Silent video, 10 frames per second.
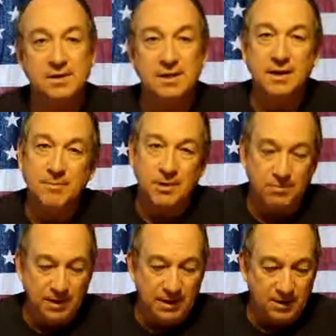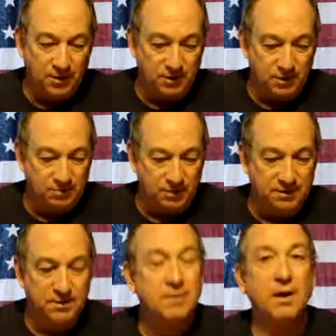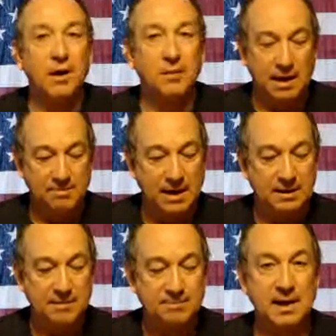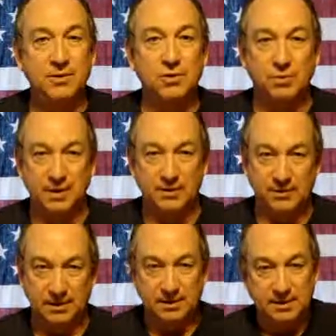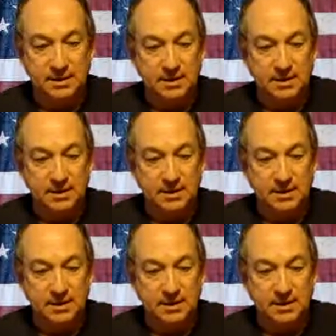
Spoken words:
Today I'm going to read an article written by a man named Daniel Greenfield,